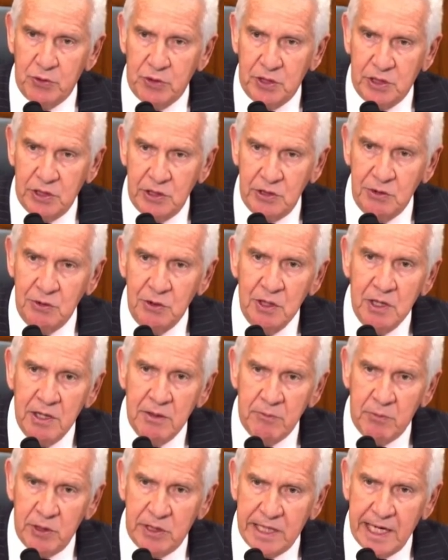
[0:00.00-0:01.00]
both to
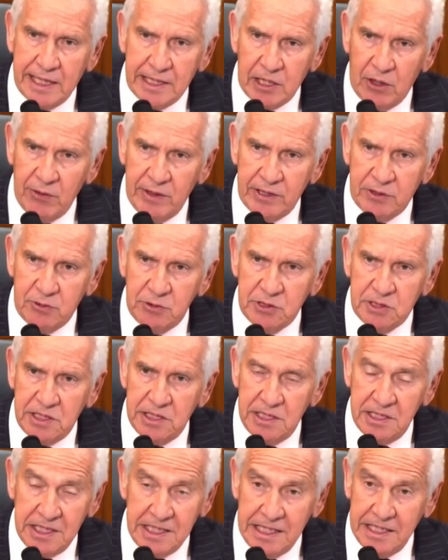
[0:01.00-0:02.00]
protect our
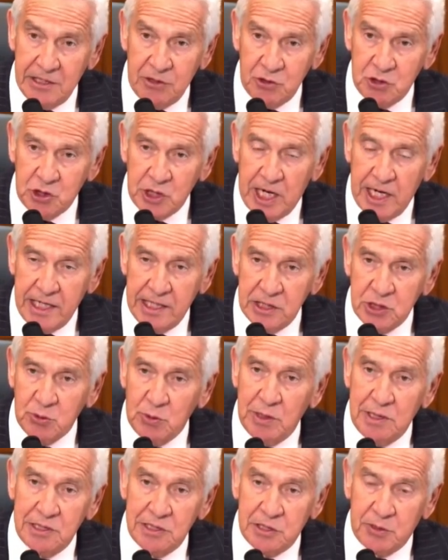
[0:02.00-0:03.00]
interests in the Indochina
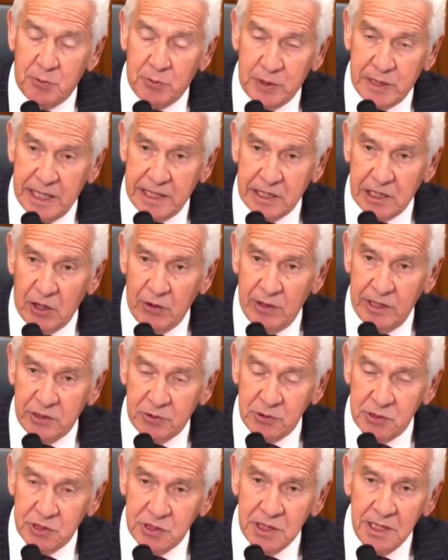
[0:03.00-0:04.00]
as well as to protect our
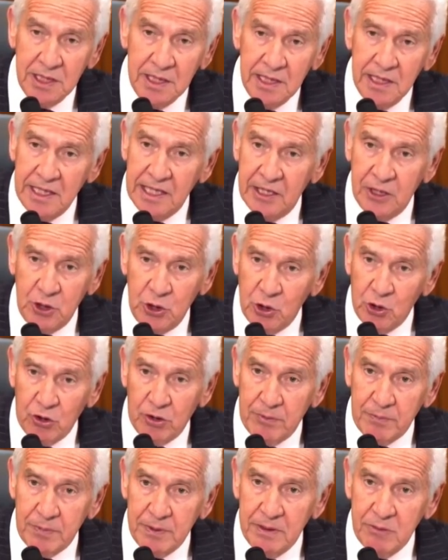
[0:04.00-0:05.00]
interests in
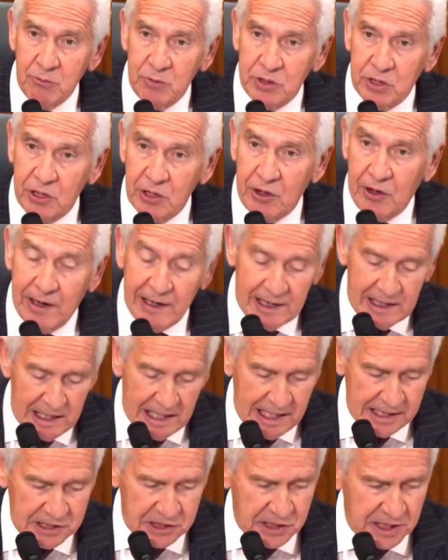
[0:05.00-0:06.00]
Europe with our
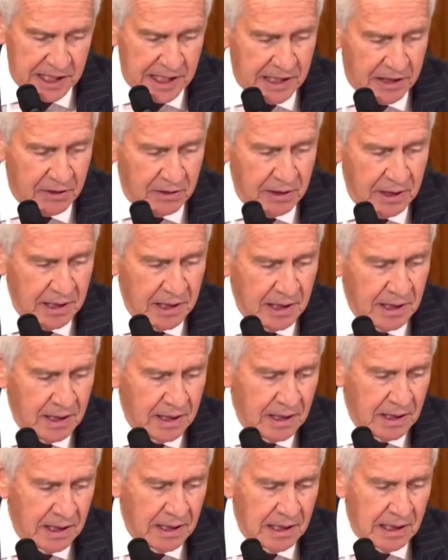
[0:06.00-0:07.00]
allies there.
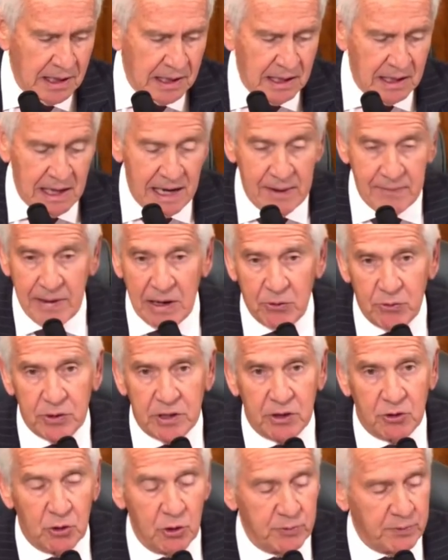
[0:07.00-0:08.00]
I met
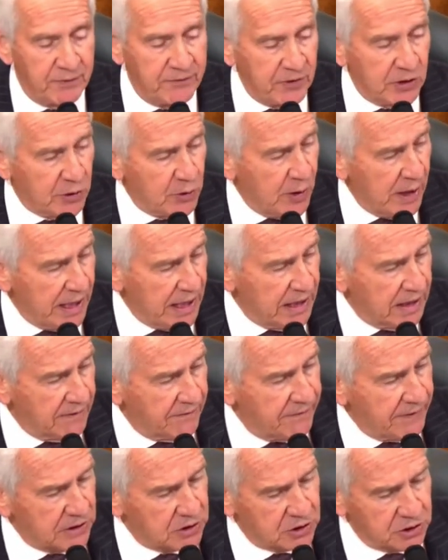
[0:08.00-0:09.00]
with a group of
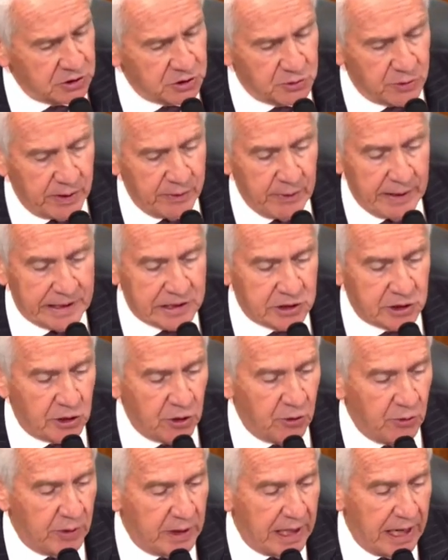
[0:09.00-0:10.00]
Ukrainian officials 3 weeks
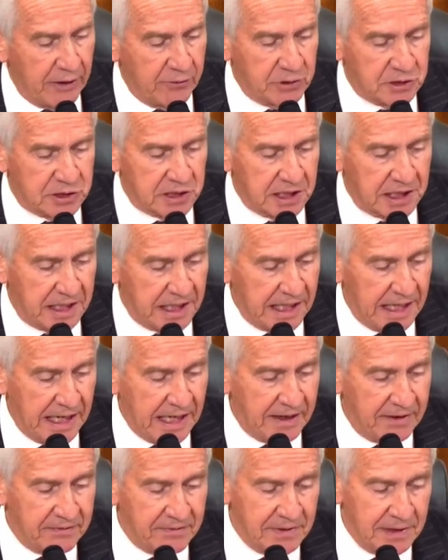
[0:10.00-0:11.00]
ago when I was in
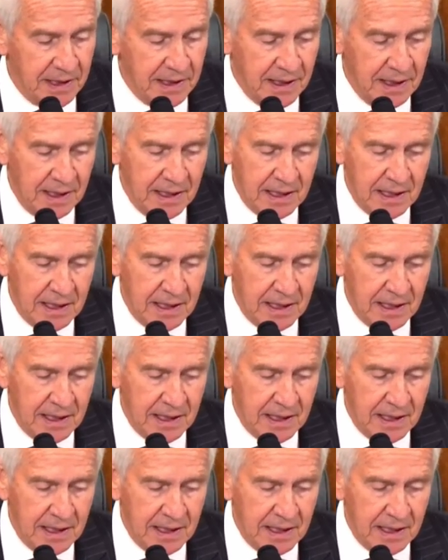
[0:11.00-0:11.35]
Kiev,